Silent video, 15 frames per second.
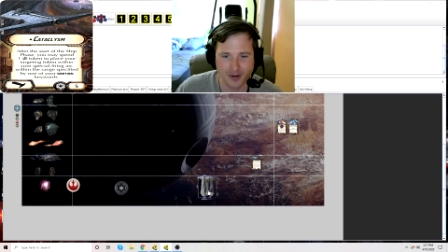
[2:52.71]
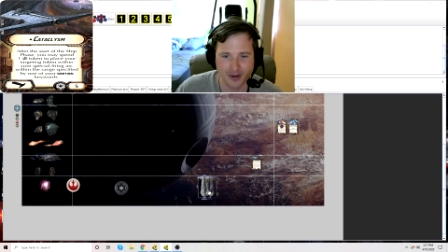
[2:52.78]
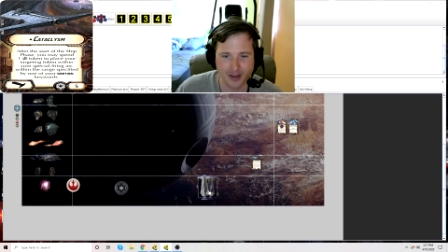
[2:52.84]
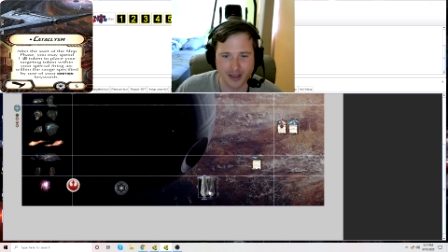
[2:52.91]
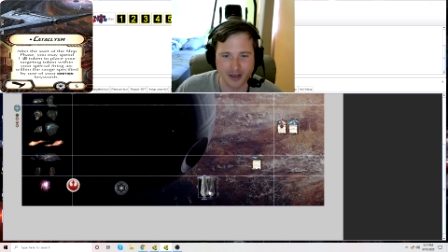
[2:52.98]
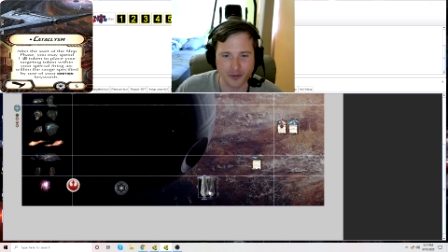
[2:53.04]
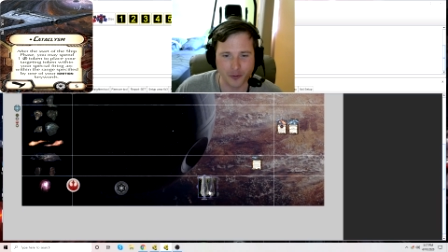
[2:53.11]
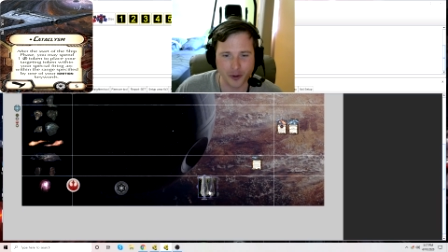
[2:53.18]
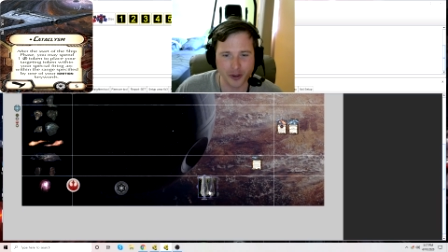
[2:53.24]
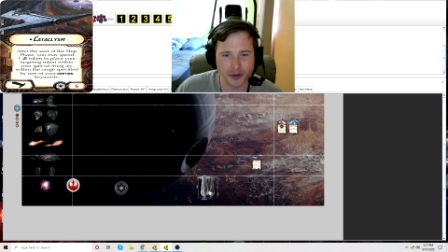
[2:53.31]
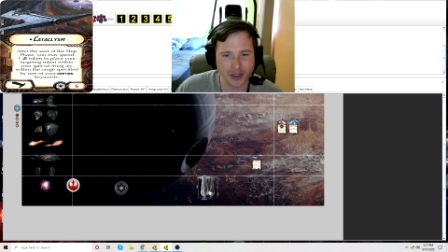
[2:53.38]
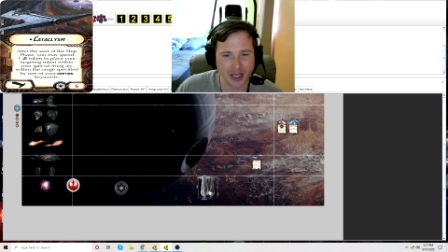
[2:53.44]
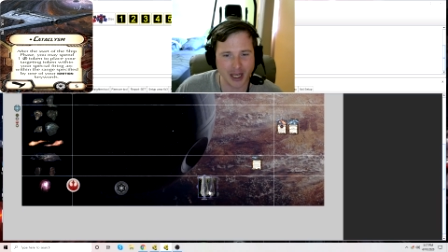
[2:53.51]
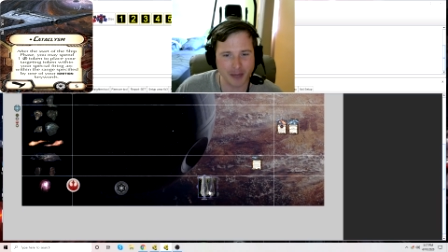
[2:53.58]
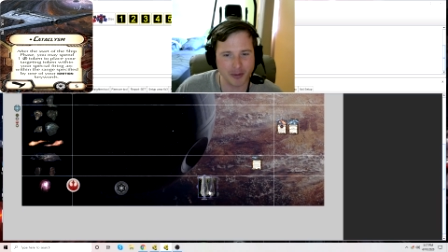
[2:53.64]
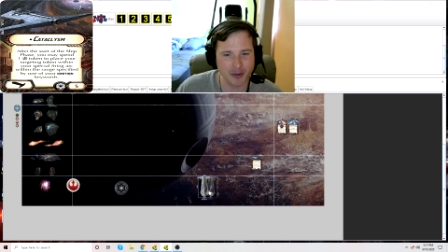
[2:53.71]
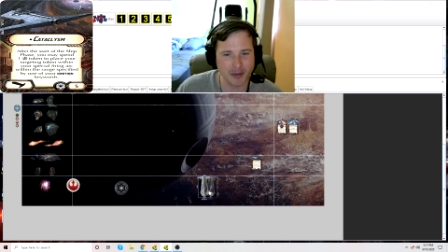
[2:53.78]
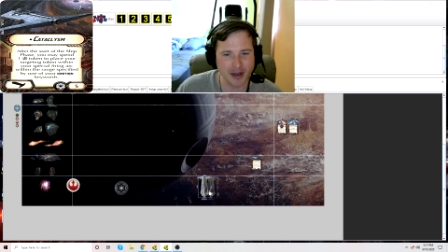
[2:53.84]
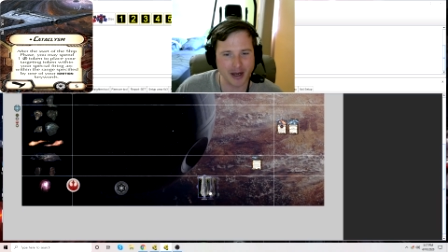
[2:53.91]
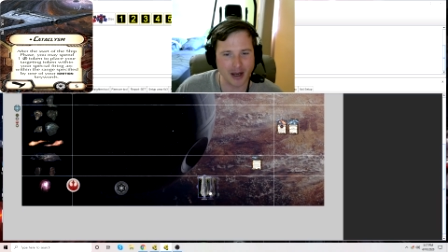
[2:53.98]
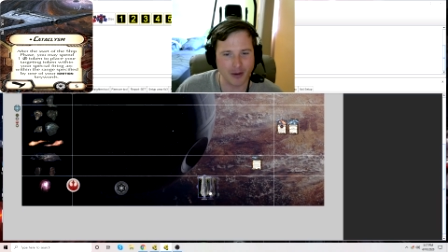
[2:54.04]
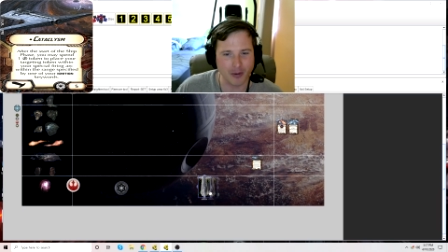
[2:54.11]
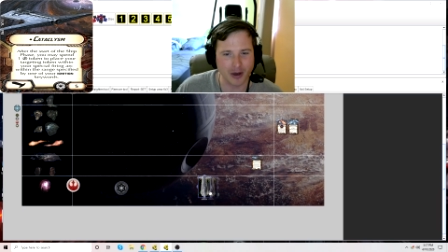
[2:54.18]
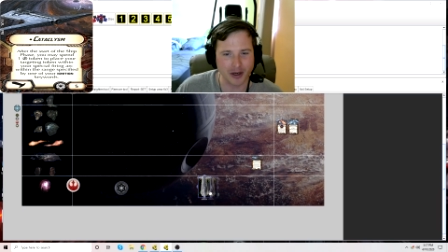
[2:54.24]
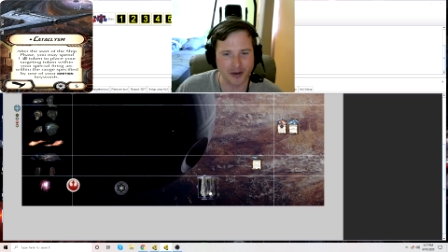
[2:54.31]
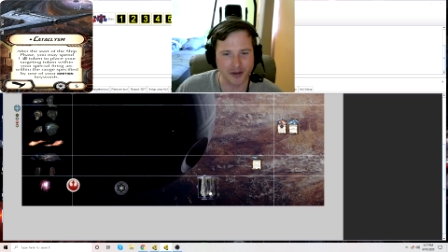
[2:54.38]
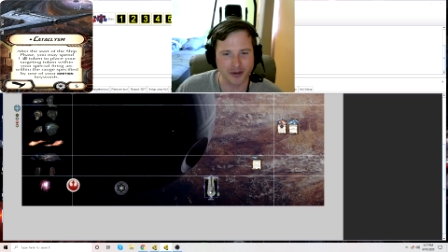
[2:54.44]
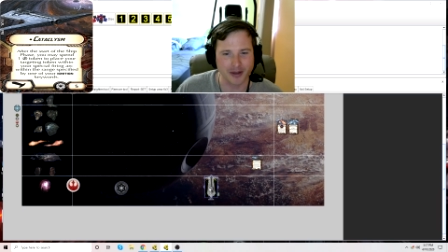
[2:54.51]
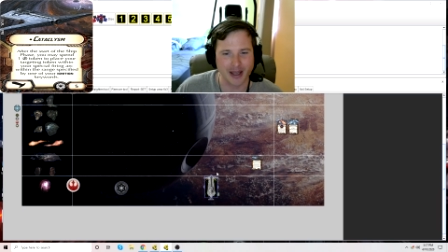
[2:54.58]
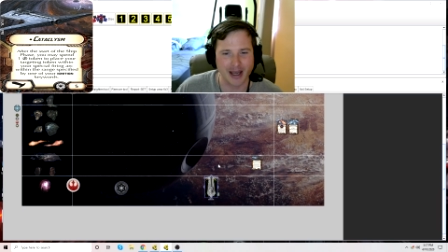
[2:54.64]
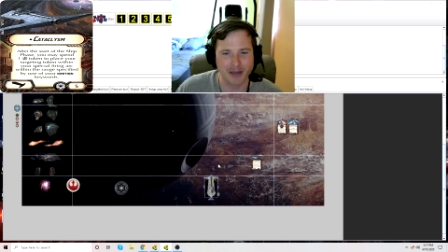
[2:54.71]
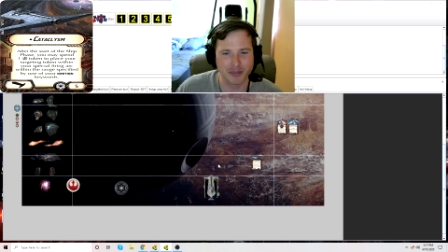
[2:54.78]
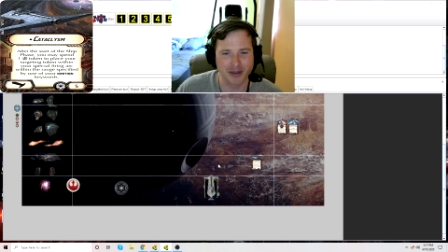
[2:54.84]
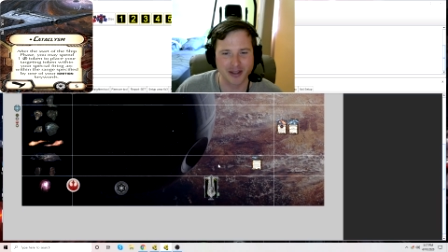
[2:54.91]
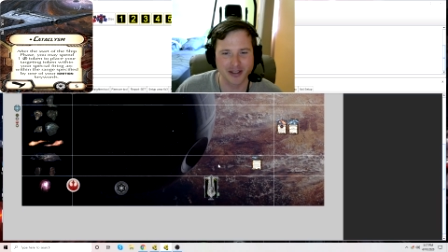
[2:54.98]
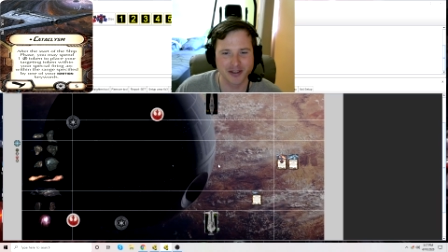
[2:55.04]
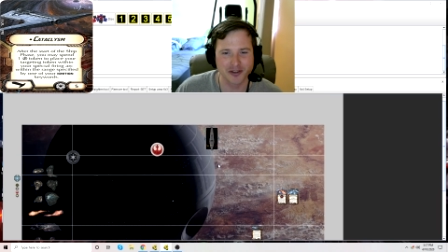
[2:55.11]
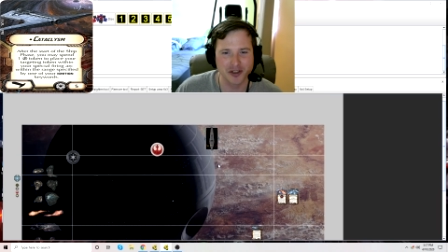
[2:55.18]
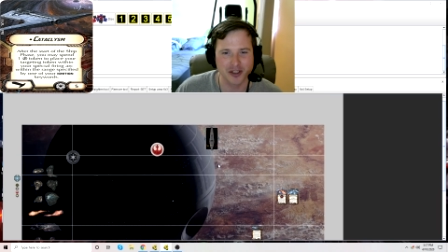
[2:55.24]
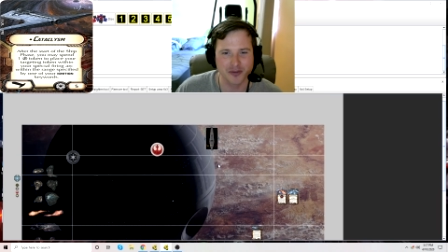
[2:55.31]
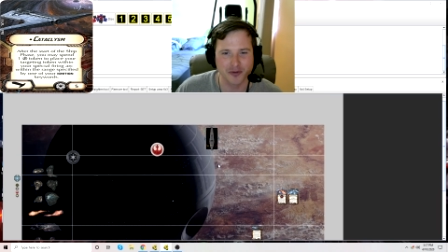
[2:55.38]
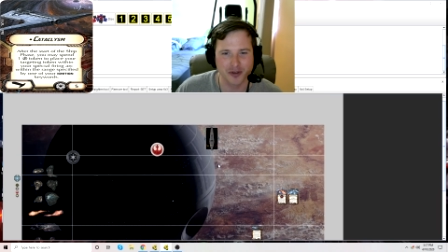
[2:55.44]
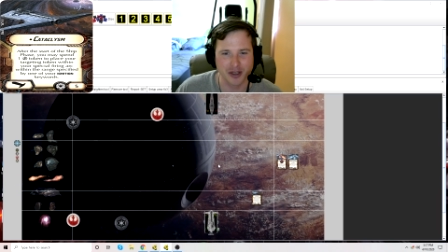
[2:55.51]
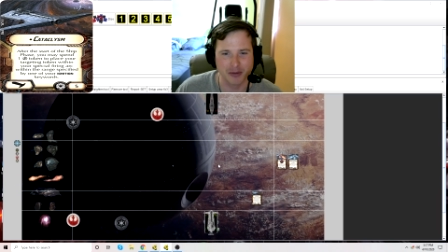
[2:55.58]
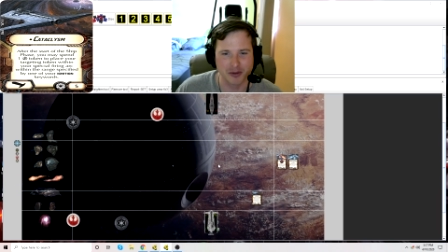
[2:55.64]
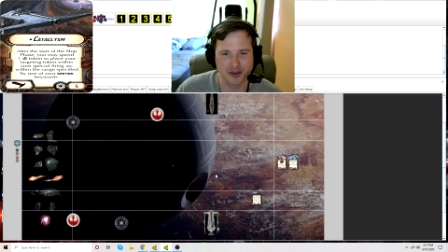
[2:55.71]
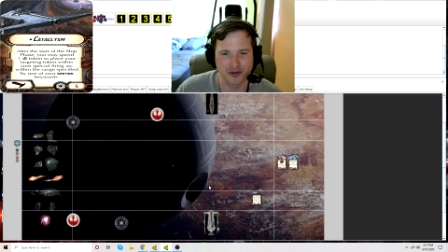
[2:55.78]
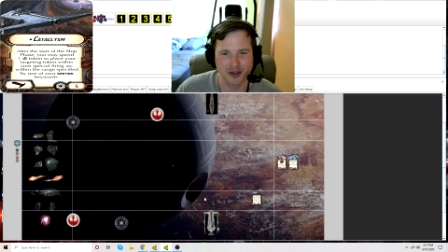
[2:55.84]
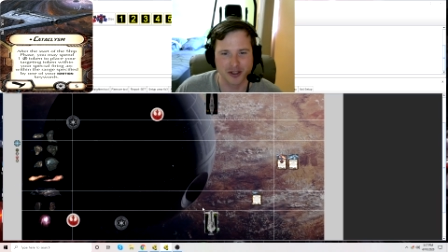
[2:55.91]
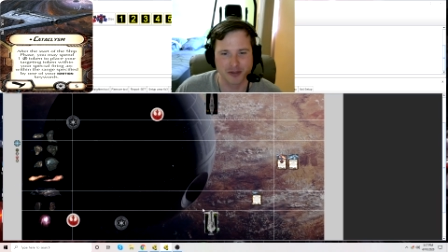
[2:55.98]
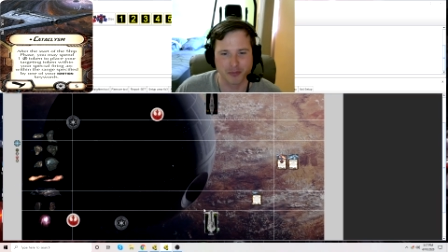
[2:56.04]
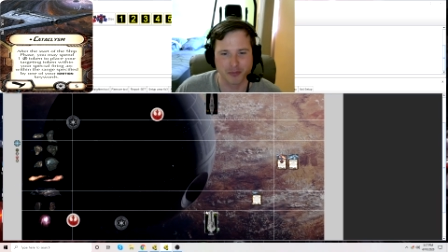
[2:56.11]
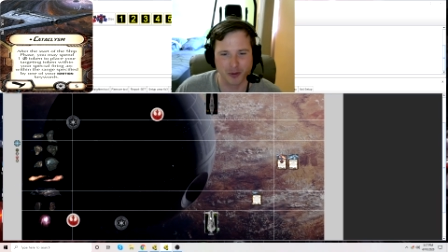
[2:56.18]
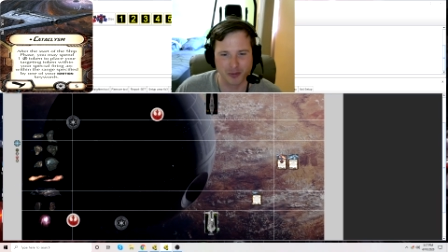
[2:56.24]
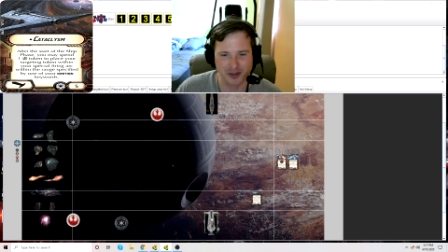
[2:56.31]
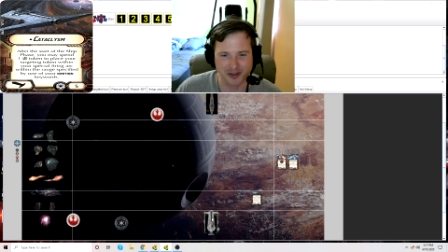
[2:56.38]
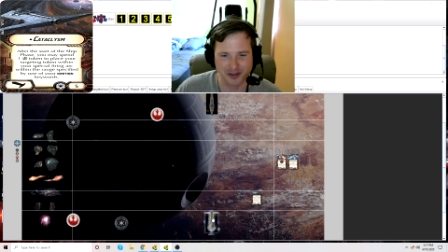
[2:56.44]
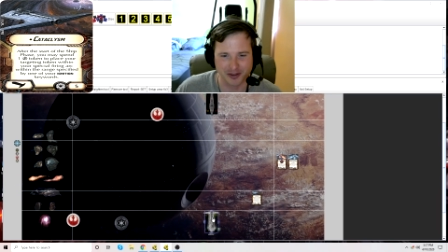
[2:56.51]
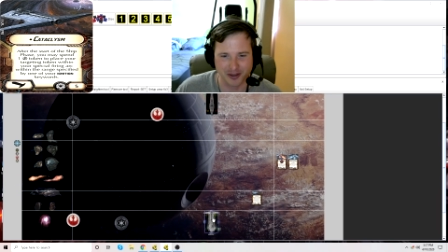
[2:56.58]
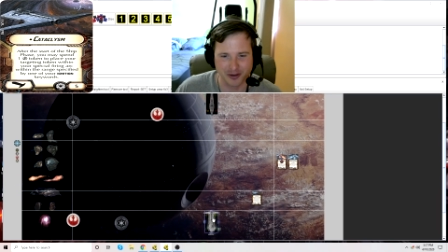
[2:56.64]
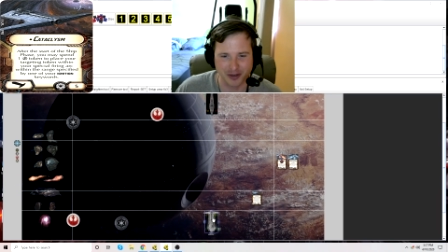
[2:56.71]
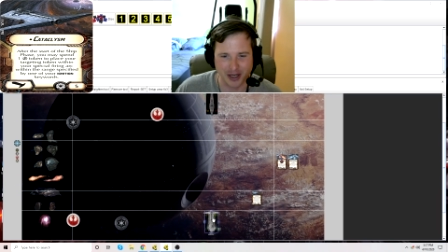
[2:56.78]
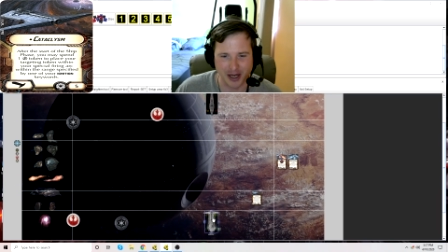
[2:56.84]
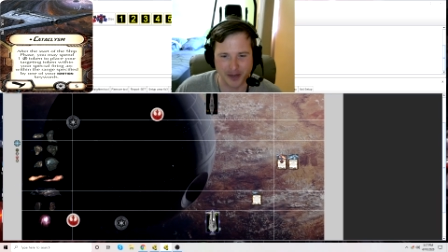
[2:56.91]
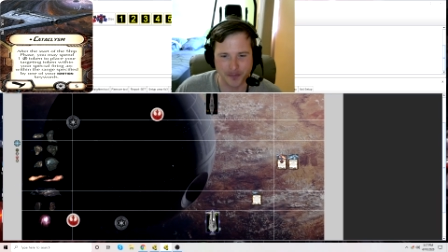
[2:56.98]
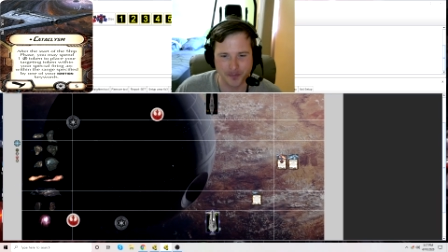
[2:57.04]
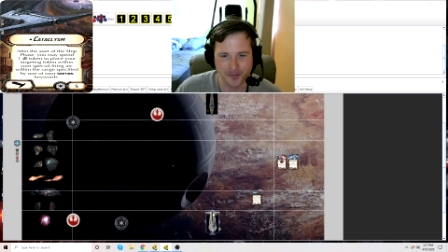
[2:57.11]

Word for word: In a real game, you may not want to do that, but this is just for demonstration purposes. Okay.